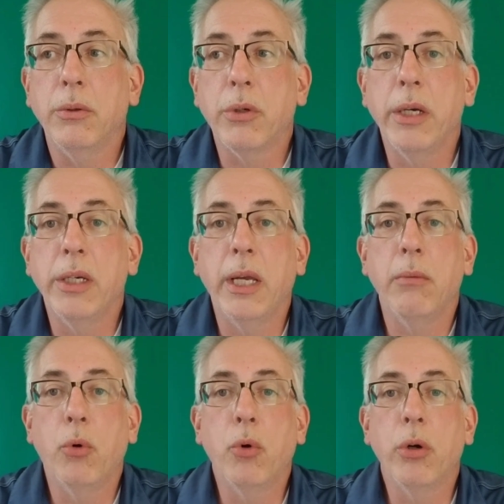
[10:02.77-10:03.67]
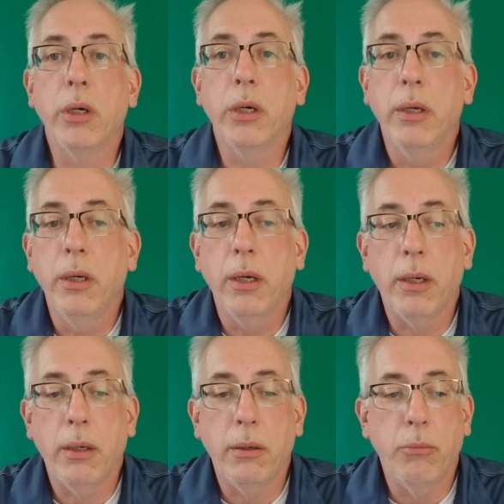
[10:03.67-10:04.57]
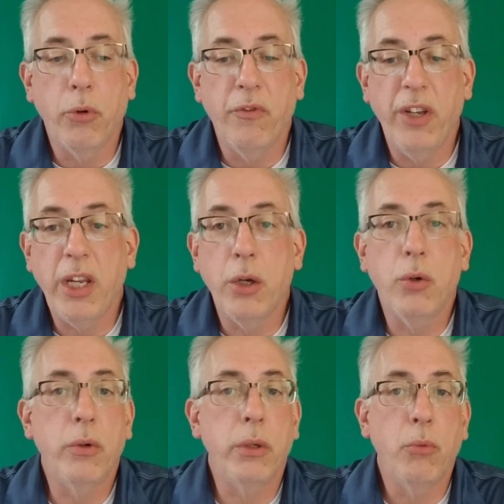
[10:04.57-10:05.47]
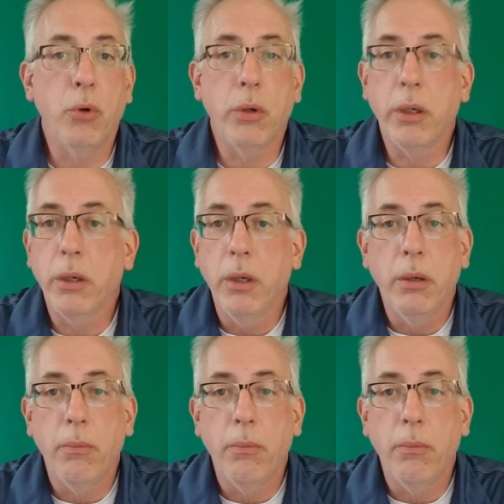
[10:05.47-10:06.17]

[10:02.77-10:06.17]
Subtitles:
trying to get more more video and more